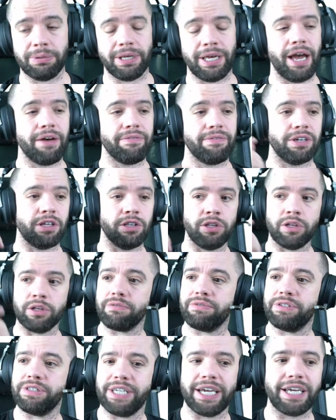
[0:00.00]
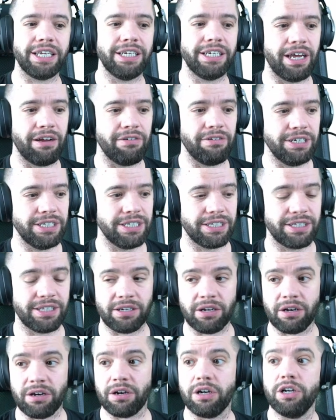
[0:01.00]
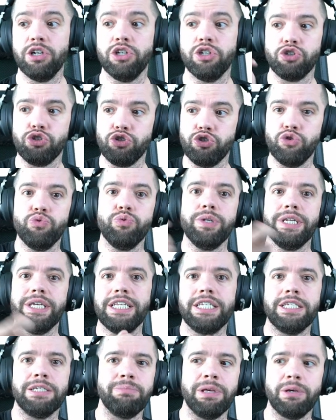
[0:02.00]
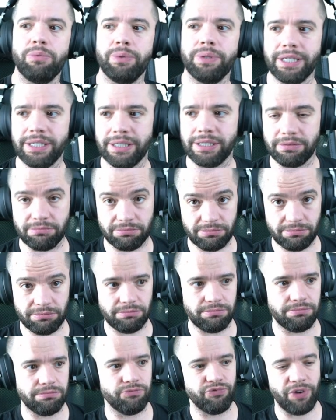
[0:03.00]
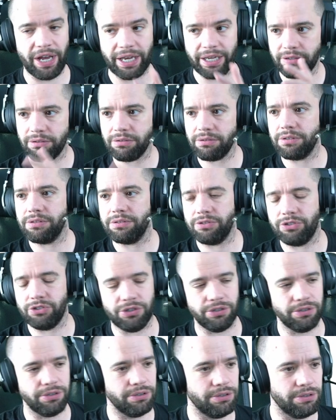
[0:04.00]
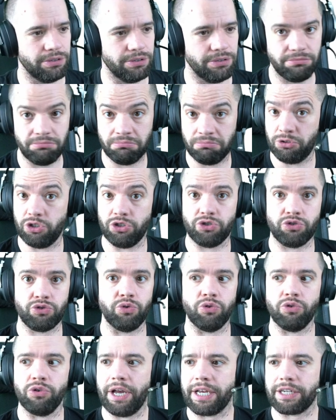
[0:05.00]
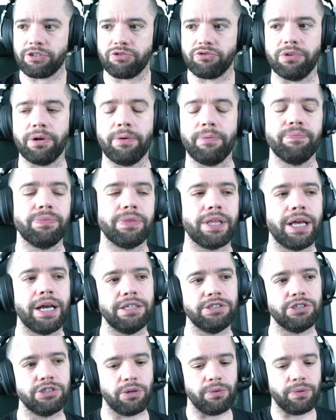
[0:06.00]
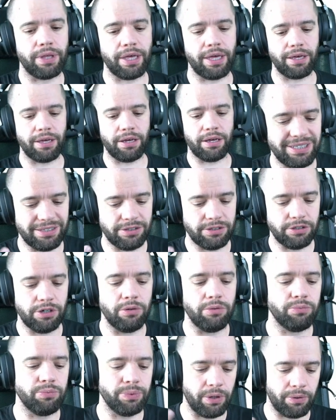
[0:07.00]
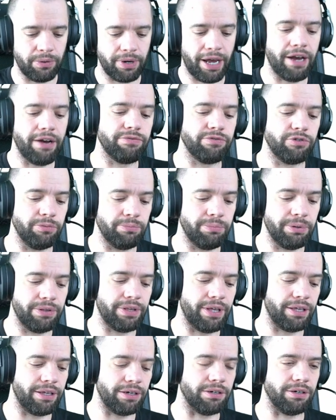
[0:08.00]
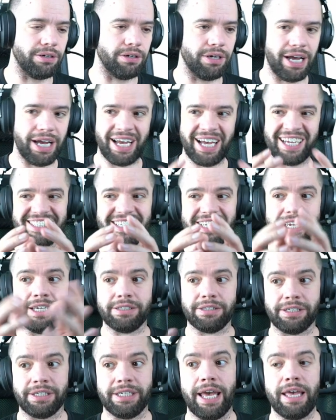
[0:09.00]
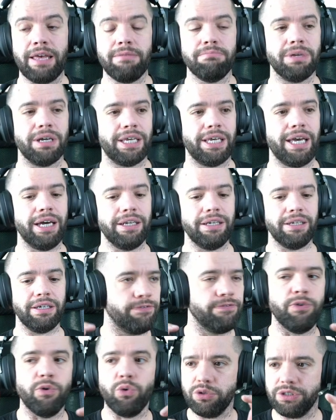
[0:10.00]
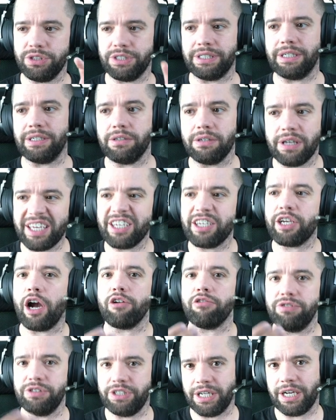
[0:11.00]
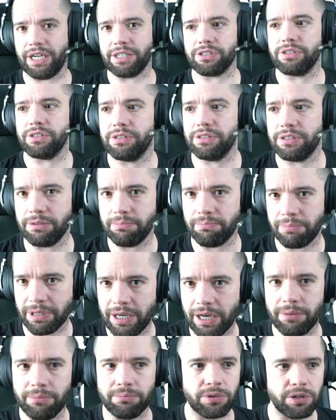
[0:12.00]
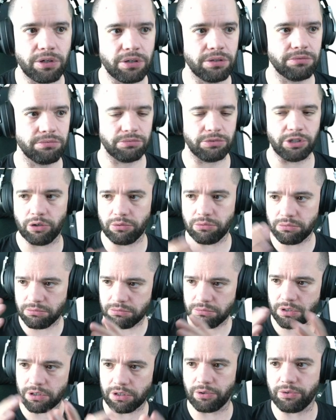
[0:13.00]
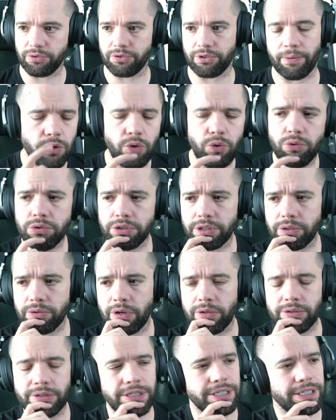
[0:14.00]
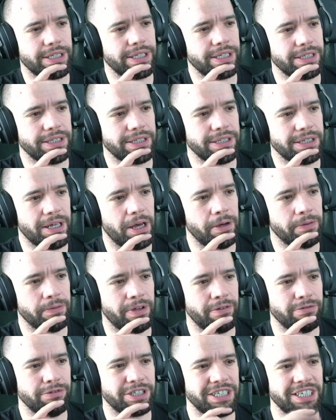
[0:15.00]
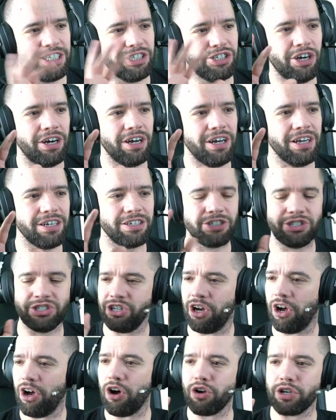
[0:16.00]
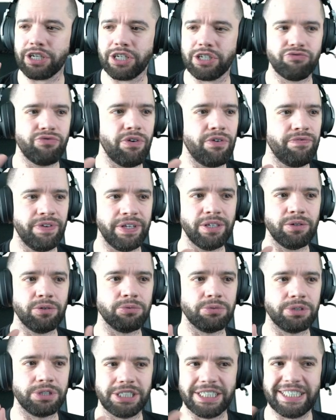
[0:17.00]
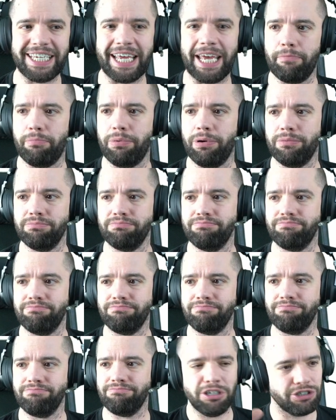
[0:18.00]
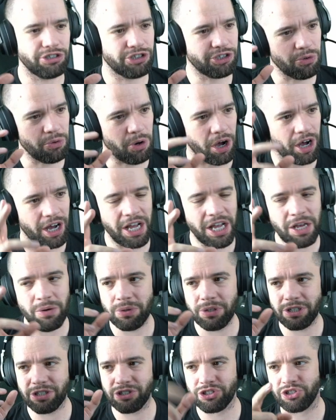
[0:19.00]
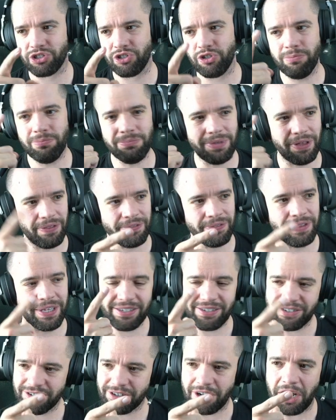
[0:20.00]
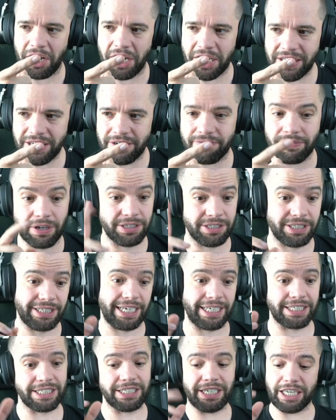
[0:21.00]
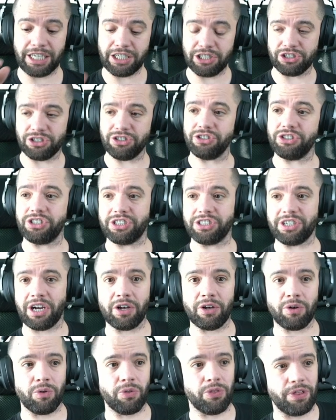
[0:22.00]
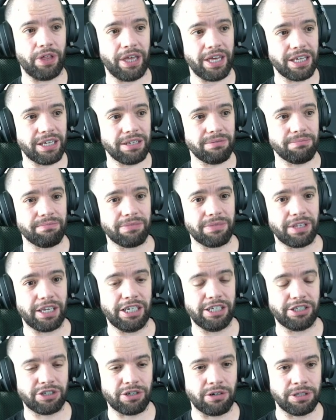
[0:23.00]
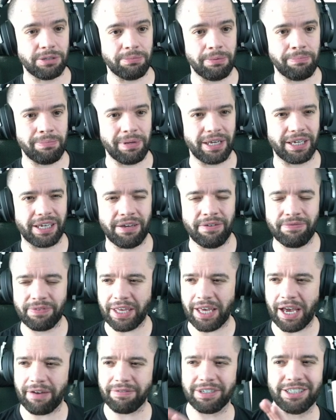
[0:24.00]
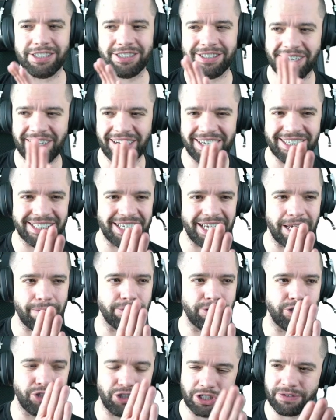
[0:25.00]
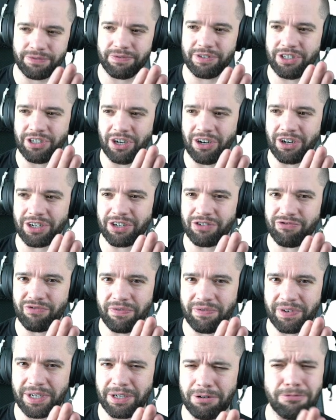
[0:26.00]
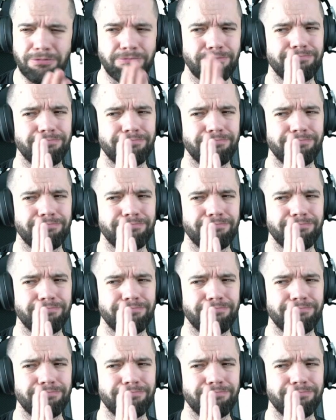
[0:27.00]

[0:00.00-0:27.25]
having a lot of secondaries that are, you need to be within red to score extra. And so they're, you know, we don't have to, but they are, as a game mechanic, encouraging us to become, you know, closer. Also notice that there is an entire target reveal step. So I would assume that this kind of assassination style thing is going to be big. If they have an entire step just for target reveal,